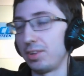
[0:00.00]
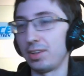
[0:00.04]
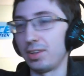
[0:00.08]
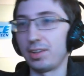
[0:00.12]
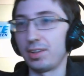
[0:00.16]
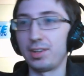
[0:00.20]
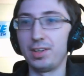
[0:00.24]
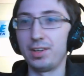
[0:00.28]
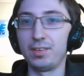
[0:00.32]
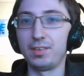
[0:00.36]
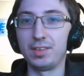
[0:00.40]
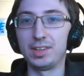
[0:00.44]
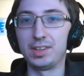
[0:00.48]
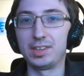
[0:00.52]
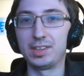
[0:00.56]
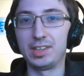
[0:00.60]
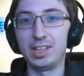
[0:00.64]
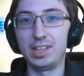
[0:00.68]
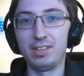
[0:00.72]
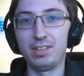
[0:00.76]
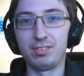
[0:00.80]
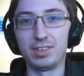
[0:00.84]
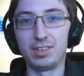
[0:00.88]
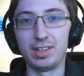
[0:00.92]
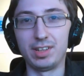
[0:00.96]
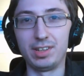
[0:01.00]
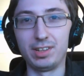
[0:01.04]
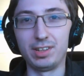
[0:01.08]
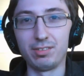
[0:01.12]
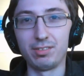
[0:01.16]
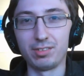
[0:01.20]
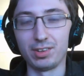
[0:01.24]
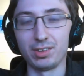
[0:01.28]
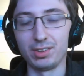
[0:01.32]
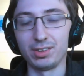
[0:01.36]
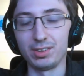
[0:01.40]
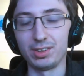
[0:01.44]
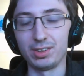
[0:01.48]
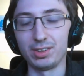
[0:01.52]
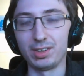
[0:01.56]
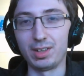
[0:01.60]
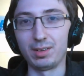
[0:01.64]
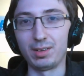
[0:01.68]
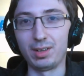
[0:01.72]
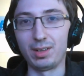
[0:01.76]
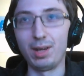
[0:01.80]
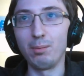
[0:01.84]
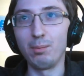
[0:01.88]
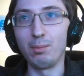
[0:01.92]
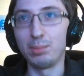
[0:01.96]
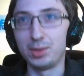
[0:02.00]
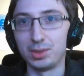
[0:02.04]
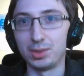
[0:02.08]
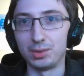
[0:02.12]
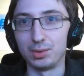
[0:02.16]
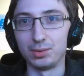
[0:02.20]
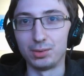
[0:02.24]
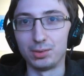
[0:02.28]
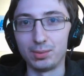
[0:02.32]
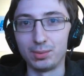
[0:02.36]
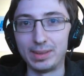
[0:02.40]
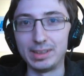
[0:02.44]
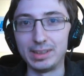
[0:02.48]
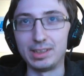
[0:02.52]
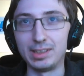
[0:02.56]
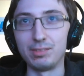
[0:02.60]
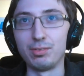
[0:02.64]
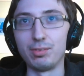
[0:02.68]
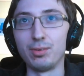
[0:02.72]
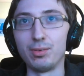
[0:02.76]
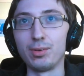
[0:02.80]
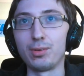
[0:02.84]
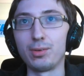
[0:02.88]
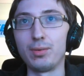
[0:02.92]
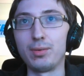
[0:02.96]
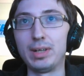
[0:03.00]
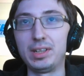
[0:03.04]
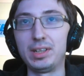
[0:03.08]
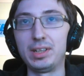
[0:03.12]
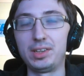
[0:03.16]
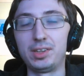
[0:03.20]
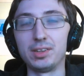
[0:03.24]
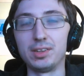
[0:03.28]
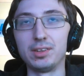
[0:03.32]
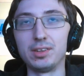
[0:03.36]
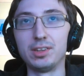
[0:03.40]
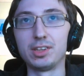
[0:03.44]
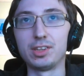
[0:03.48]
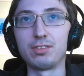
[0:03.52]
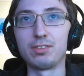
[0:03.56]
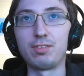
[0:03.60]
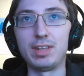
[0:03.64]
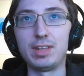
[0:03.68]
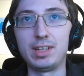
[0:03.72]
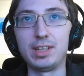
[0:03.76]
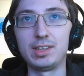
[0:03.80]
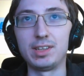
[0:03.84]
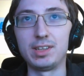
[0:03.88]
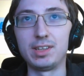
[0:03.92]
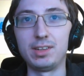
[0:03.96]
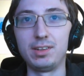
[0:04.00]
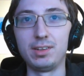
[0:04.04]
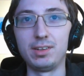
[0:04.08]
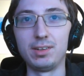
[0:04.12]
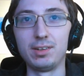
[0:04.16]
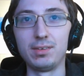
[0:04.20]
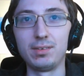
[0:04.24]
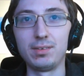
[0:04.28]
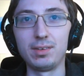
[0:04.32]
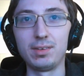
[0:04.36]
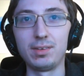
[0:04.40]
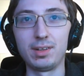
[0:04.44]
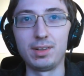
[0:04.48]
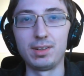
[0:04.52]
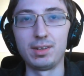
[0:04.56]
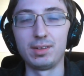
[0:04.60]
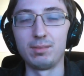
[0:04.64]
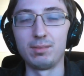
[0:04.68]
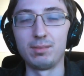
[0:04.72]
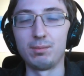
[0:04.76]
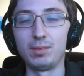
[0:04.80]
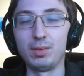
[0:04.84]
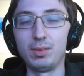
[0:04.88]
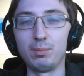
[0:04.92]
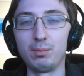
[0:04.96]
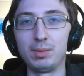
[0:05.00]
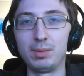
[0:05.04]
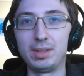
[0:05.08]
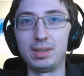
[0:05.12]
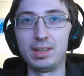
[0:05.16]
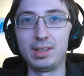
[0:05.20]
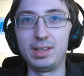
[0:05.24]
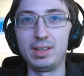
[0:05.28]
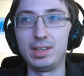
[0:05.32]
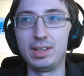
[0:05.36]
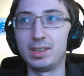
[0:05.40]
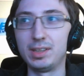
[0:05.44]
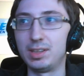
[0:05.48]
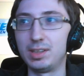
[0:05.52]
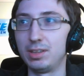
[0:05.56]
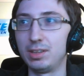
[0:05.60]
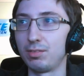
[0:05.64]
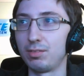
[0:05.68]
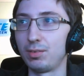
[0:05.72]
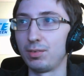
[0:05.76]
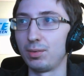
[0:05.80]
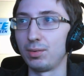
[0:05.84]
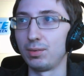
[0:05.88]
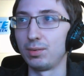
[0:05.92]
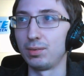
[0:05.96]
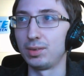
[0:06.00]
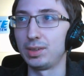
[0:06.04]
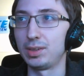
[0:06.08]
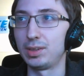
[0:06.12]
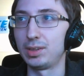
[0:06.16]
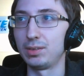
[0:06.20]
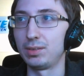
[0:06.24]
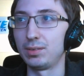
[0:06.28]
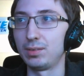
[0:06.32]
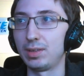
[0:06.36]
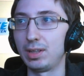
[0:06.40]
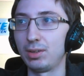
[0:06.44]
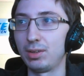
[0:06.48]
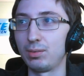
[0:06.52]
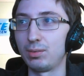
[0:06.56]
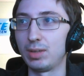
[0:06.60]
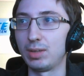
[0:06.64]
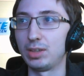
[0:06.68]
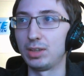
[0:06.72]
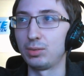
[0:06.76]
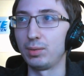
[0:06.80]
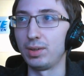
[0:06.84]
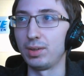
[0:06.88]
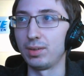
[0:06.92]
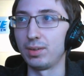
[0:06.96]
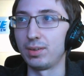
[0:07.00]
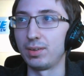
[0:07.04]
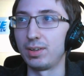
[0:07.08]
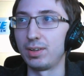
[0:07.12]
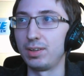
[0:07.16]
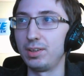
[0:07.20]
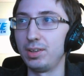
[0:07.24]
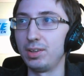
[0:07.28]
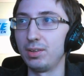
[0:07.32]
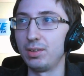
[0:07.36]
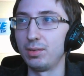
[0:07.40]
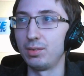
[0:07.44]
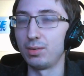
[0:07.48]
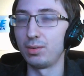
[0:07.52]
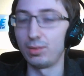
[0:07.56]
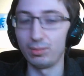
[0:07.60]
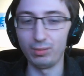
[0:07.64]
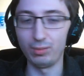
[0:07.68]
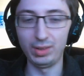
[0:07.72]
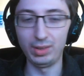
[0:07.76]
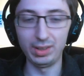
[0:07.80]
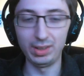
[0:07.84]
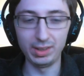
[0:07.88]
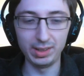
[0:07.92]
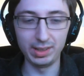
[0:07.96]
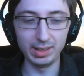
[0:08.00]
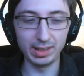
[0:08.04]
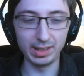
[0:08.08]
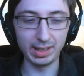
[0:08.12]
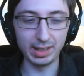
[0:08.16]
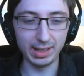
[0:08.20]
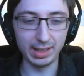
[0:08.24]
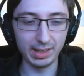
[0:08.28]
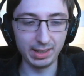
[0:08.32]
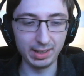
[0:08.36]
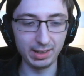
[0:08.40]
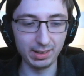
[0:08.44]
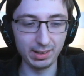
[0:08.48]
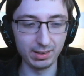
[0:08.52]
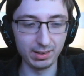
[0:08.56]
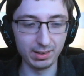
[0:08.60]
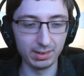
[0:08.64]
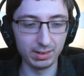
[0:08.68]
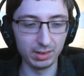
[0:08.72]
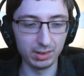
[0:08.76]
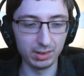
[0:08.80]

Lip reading: are you this evening? You've got up to 24 questions facing you, and they'll begin easy, of course. They'll get gradually harder. You're not really a